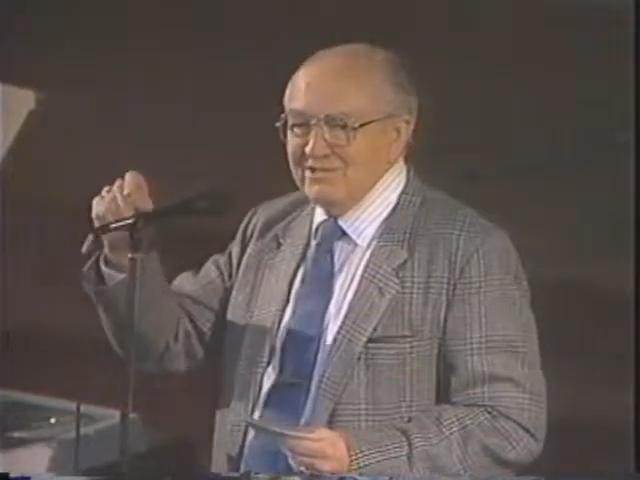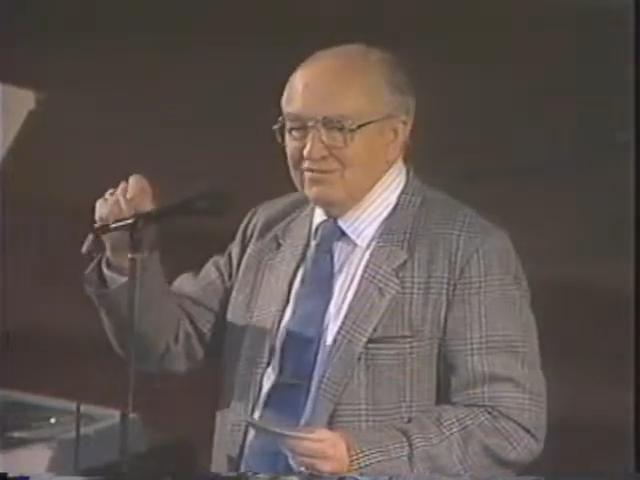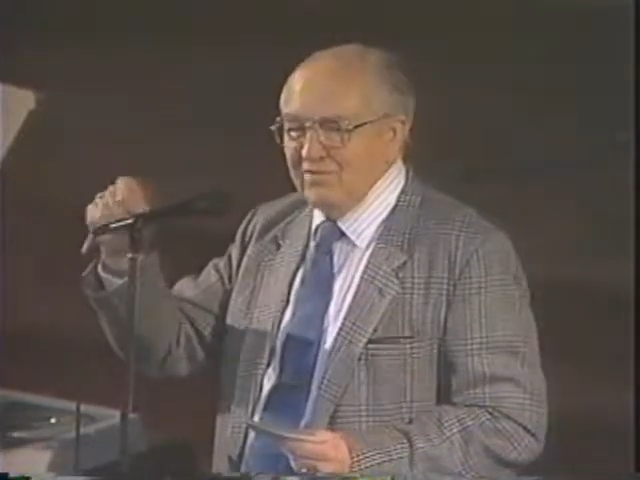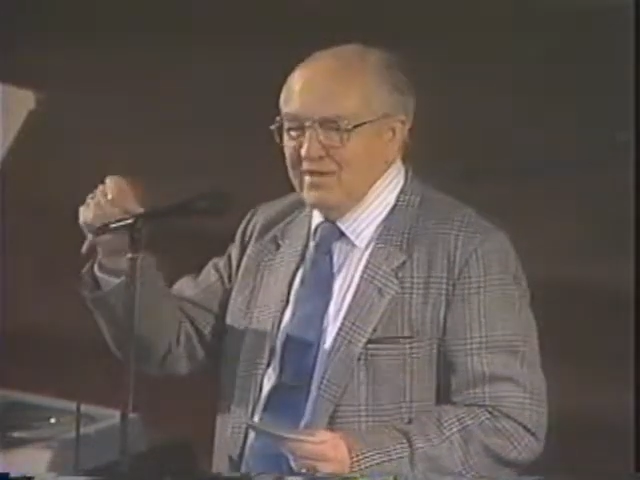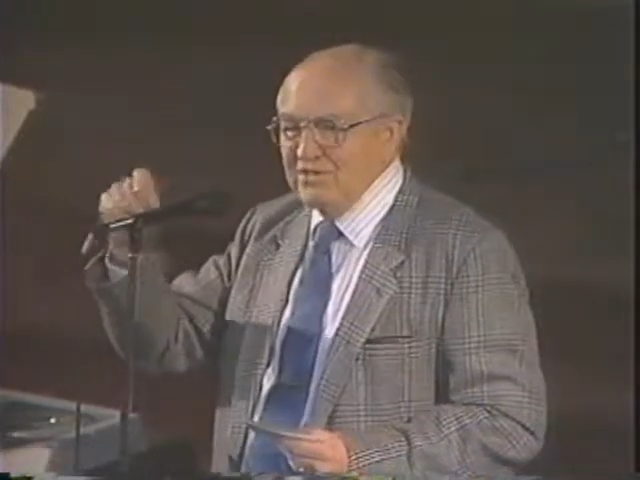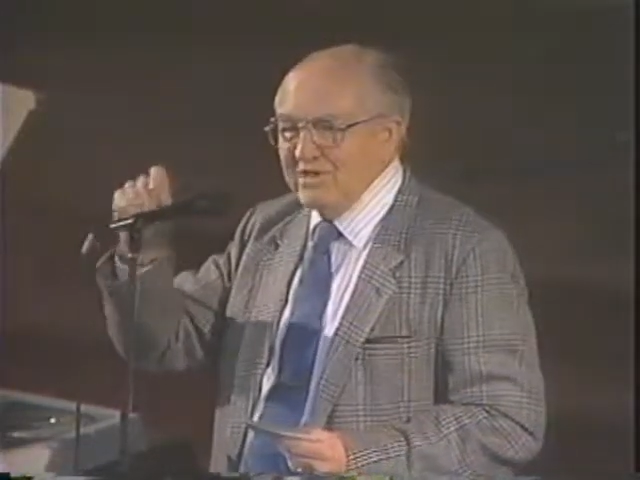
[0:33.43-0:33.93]

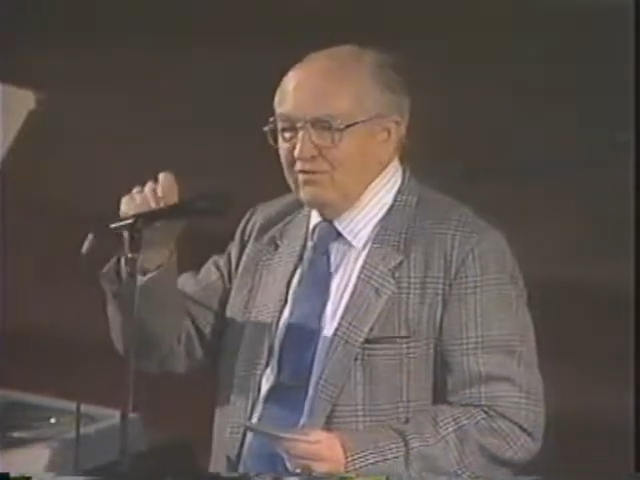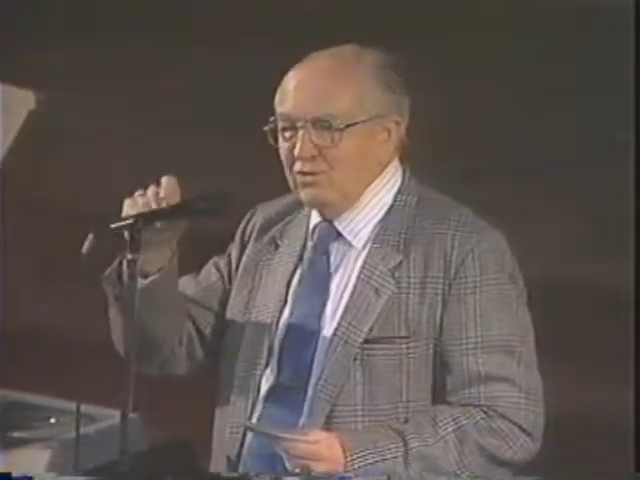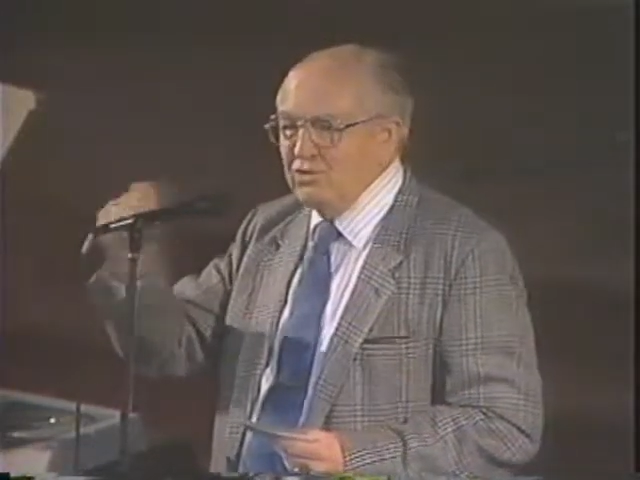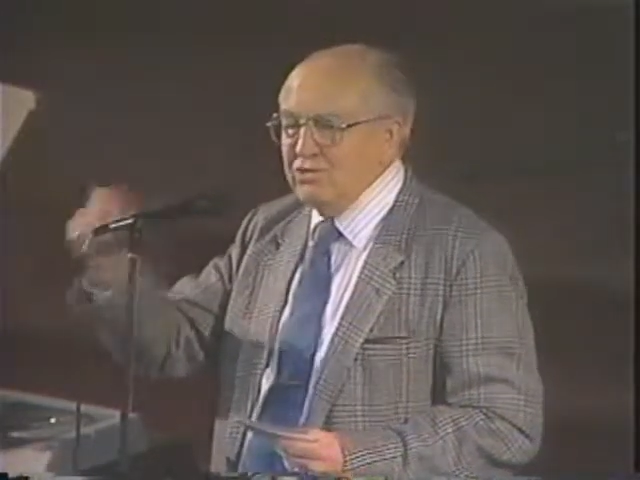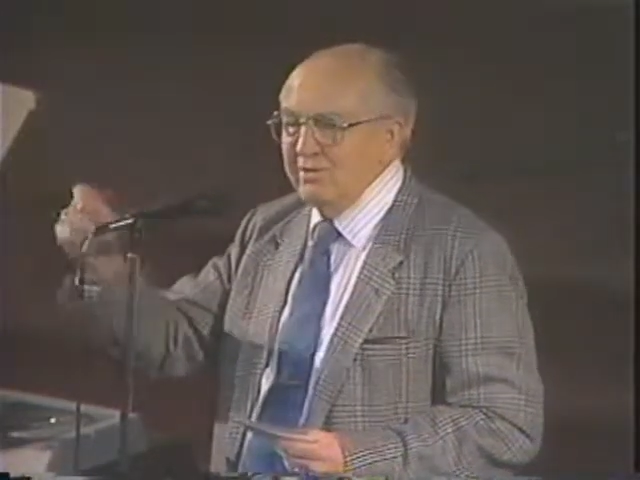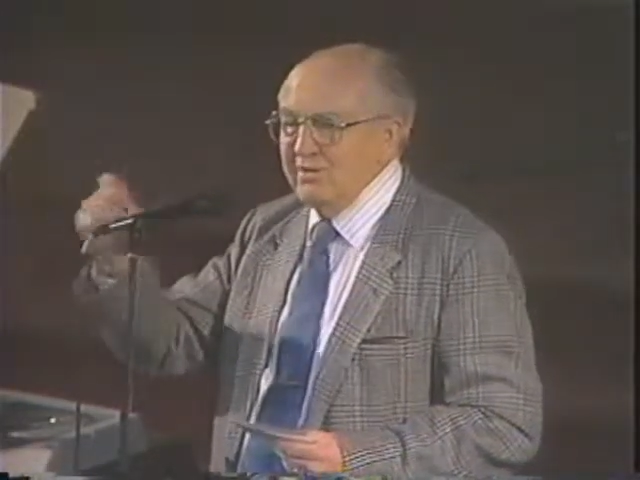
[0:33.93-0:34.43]
phrase,
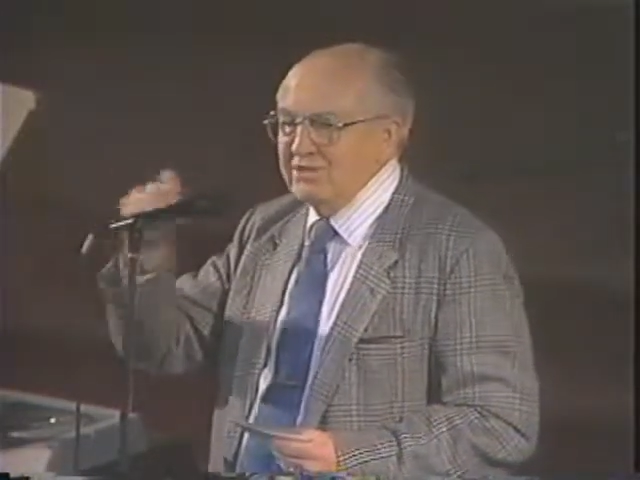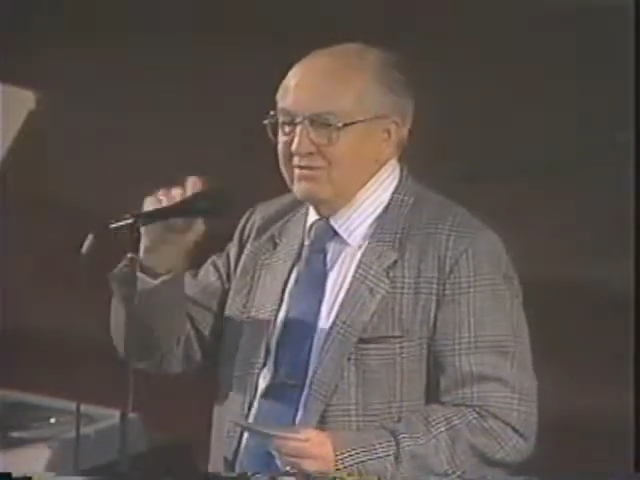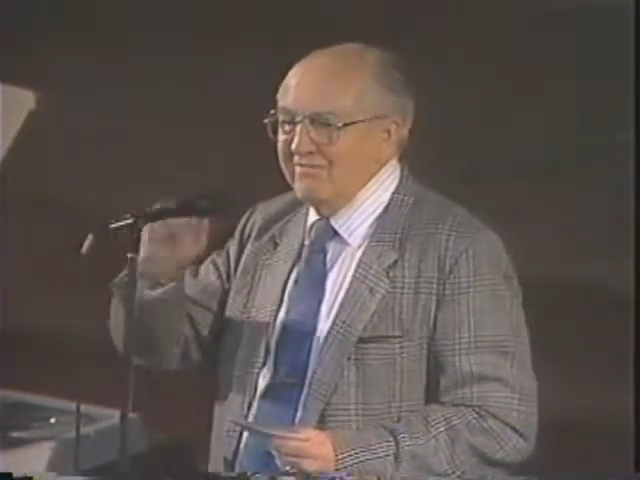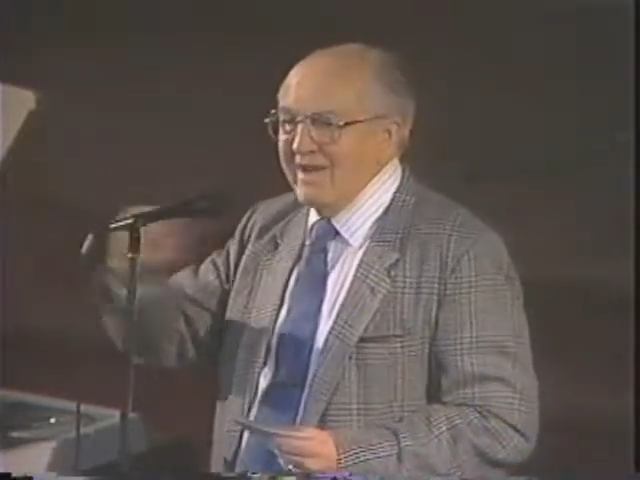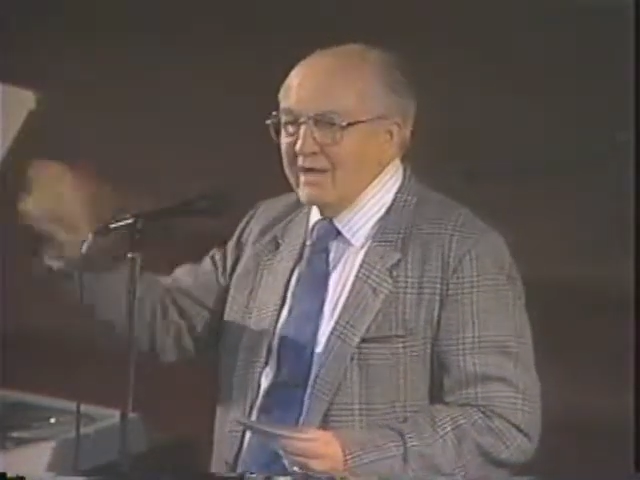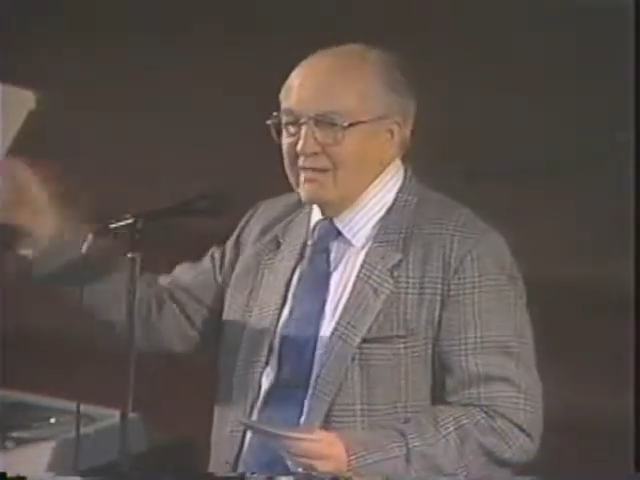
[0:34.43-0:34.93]
evolution is
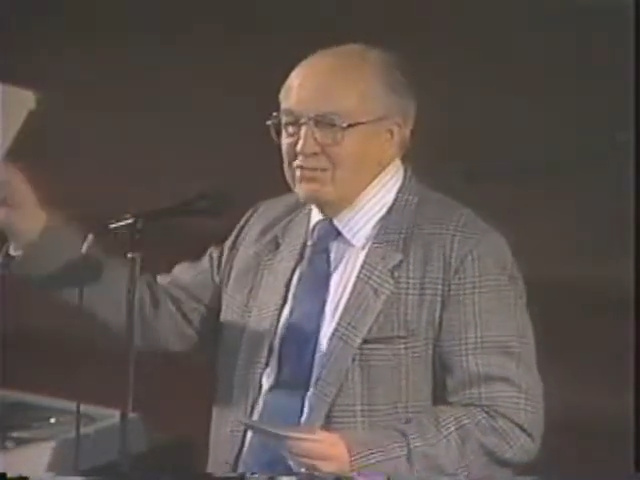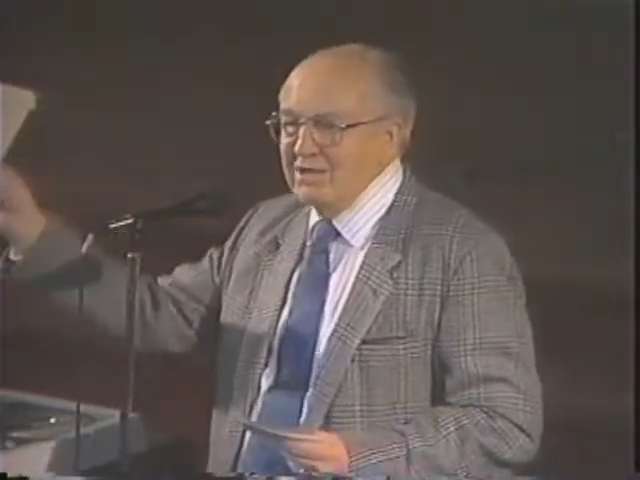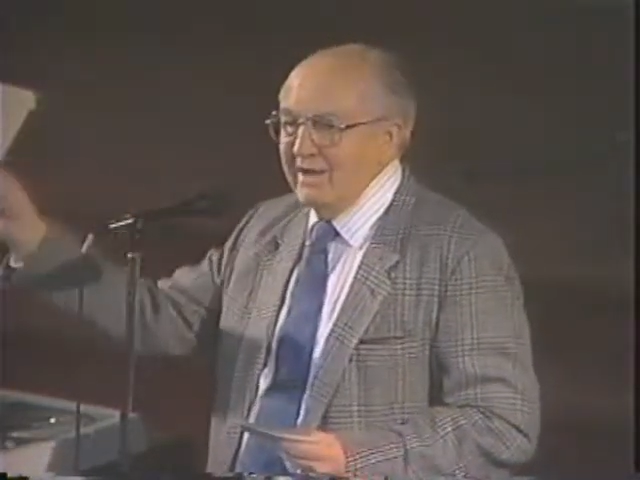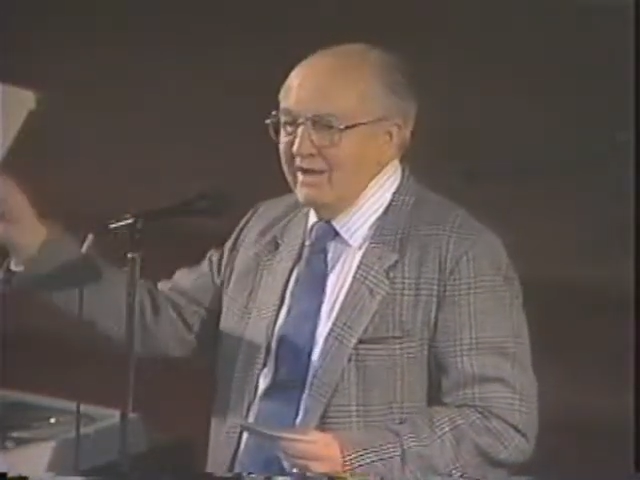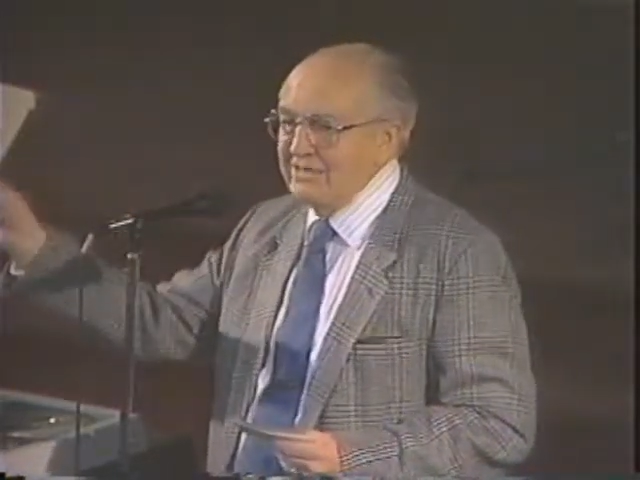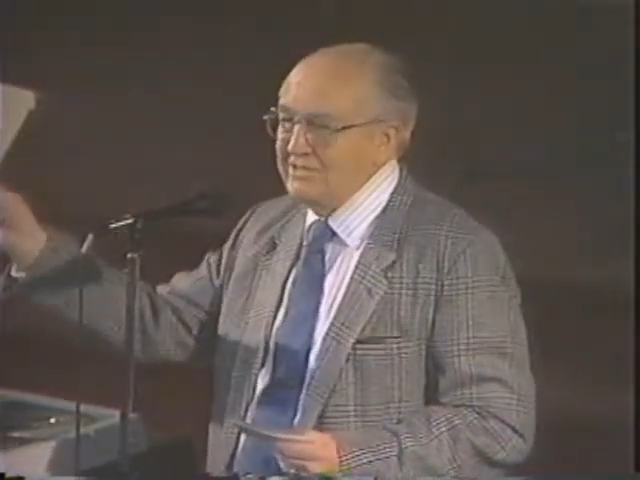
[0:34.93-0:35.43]
a fact of
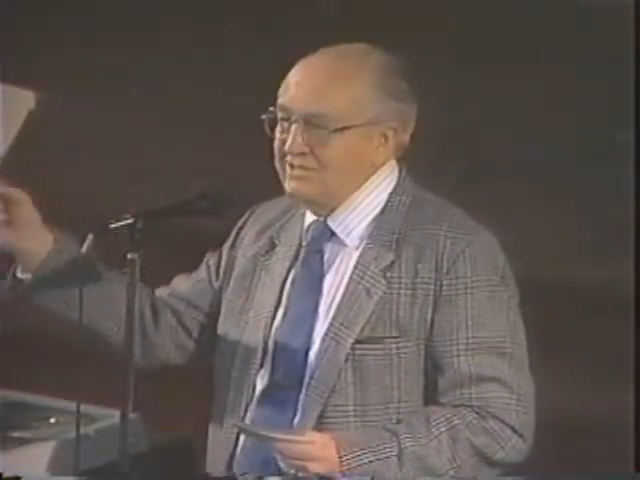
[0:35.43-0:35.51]
science.